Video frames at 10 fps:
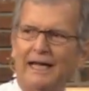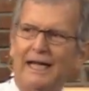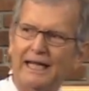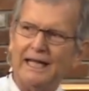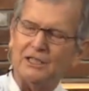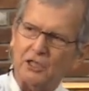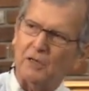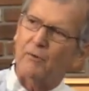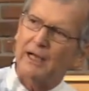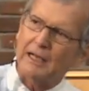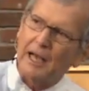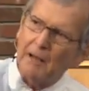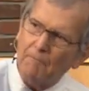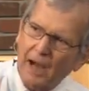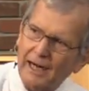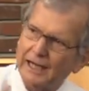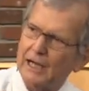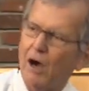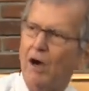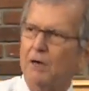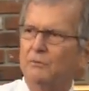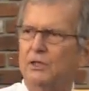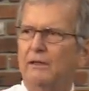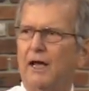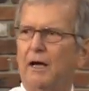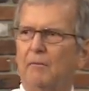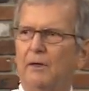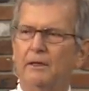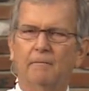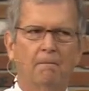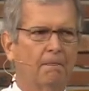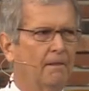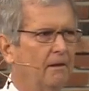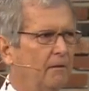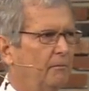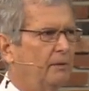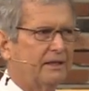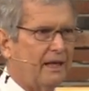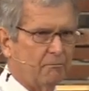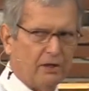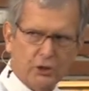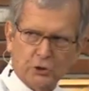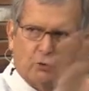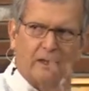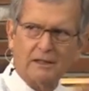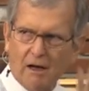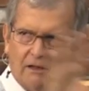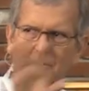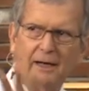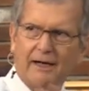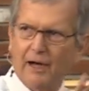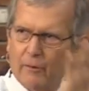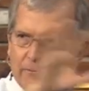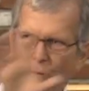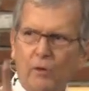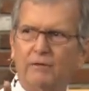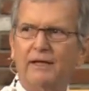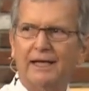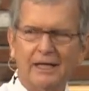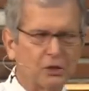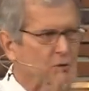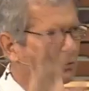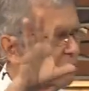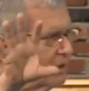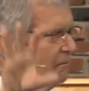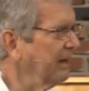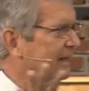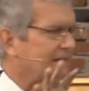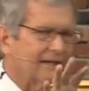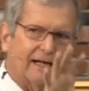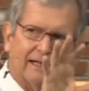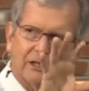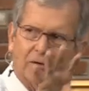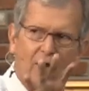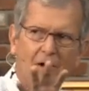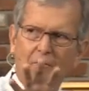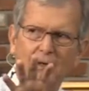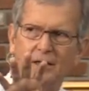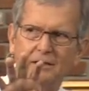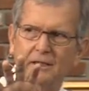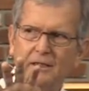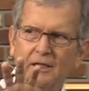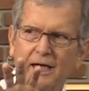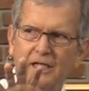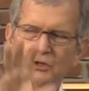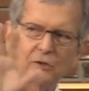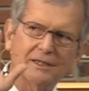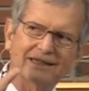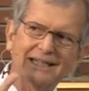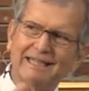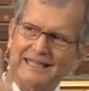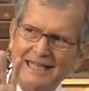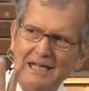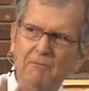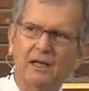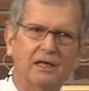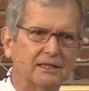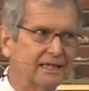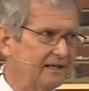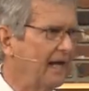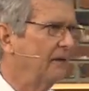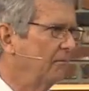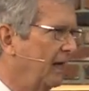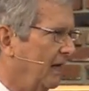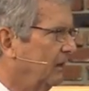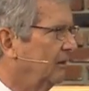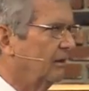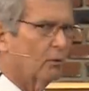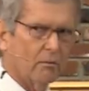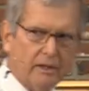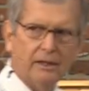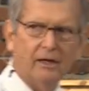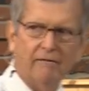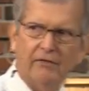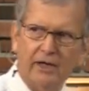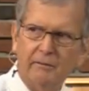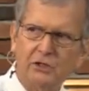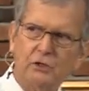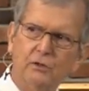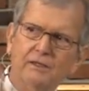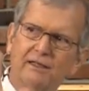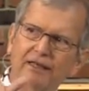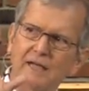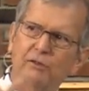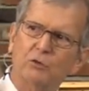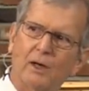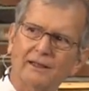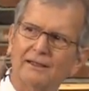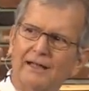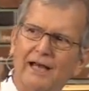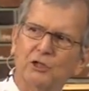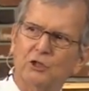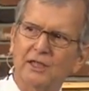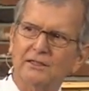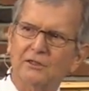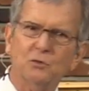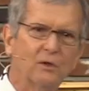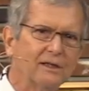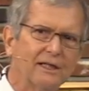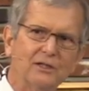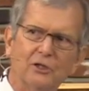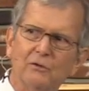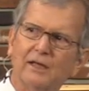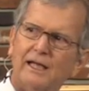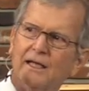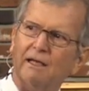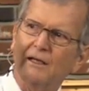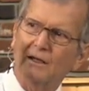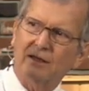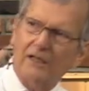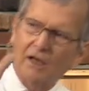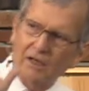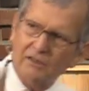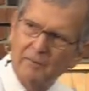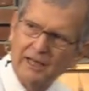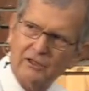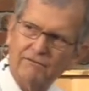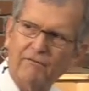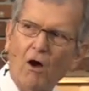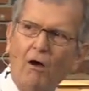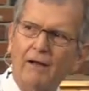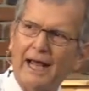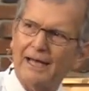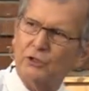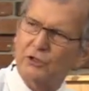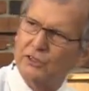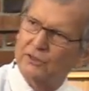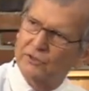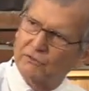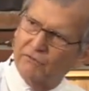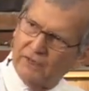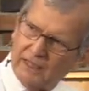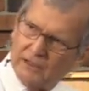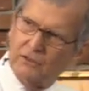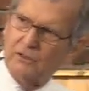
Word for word: He, he's going to bring bodily harm to them. But that picture, we talked about how important that is, and we'll come back to that later on. But as soon as the demons in that man, there were many of them, as soon as the demons recognized Jesus, what did they do? They, they caused the man to fall at Jesus' feet.